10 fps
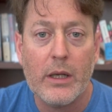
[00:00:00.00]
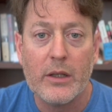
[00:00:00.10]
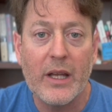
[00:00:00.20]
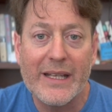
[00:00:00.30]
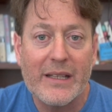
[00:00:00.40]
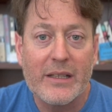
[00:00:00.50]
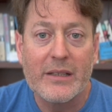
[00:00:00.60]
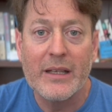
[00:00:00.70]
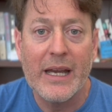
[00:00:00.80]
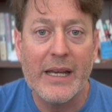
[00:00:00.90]

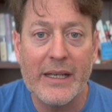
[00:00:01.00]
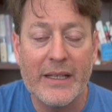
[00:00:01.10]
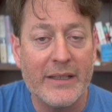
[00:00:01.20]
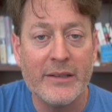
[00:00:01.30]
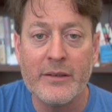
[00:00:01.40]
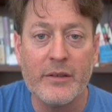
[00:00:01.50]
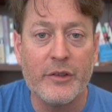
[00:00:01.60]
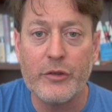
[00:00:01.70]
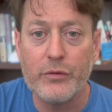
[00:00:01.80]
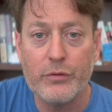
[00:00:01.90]
like and
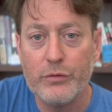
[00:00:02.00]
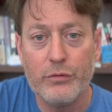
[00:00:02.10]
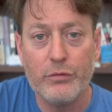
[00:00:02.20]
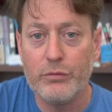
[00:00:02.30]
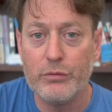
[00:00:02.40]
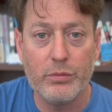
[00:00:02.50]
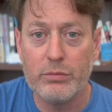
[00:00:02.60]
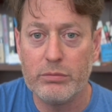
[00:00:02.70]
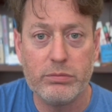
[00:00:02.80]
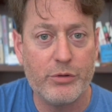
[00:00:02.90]
to
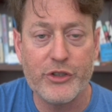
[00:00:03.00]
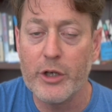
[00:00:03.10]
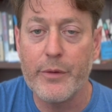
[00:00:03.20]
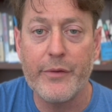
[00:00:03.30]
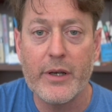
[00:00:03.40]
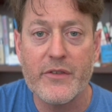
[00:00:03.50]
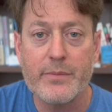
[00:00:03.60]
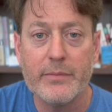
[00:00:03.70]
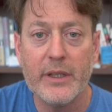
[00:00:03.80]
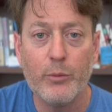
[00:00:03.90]
share with friends.
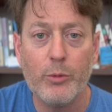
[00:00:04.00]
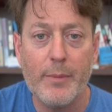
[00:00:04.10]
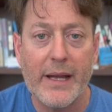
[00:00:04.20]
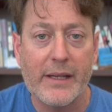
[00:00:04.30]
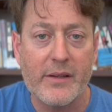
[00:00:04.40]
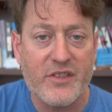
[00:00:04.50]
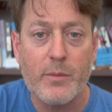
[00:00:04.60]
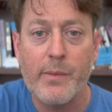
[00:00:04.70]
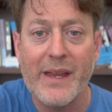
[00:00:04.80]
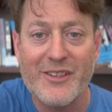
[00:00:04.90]
And we'll be back again soon.
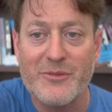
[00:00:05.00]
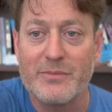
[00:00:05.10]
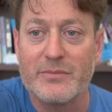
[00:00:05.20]
Thanks.